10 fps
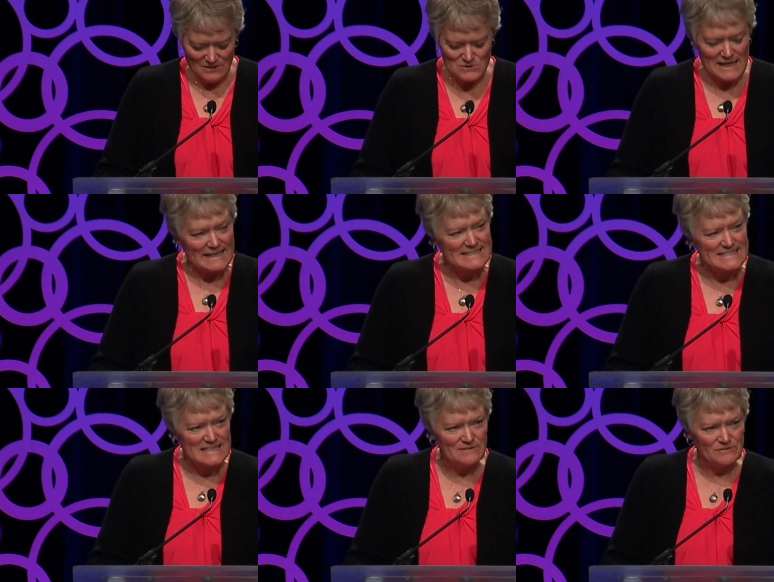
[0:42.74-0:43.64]
It was like a
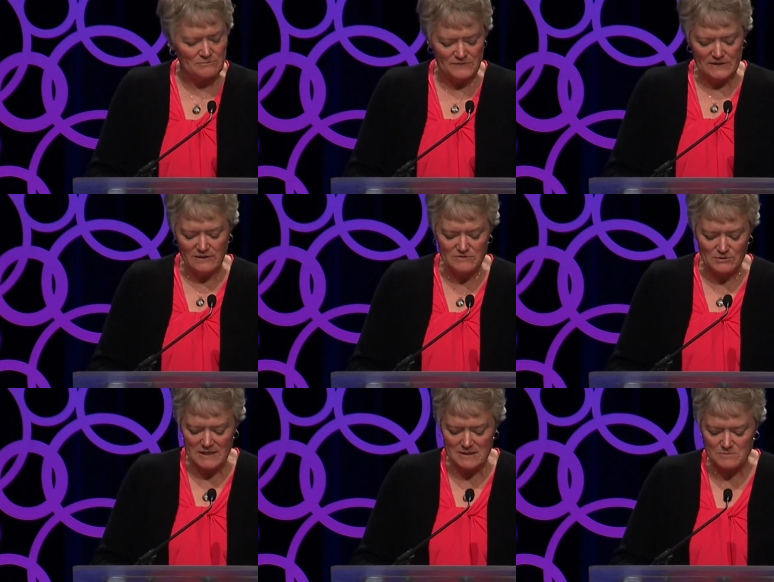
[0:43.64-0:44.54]
scene from Field of
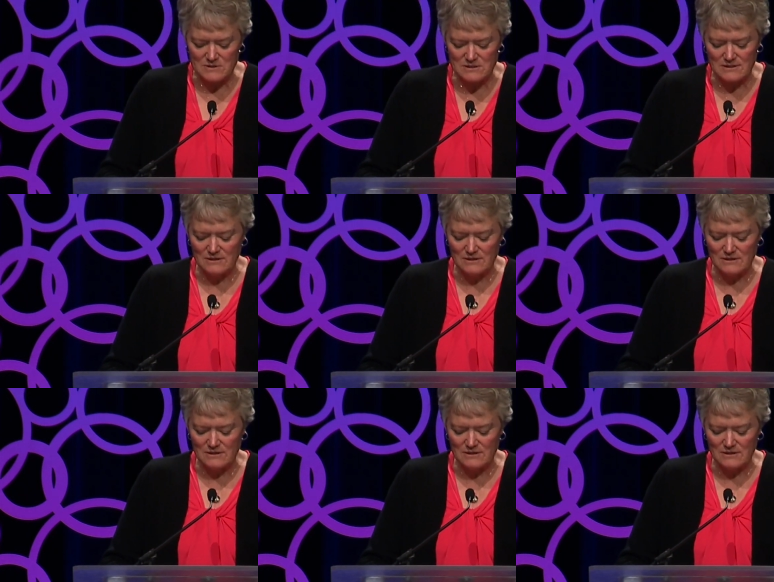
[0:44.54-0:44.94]
Dreams.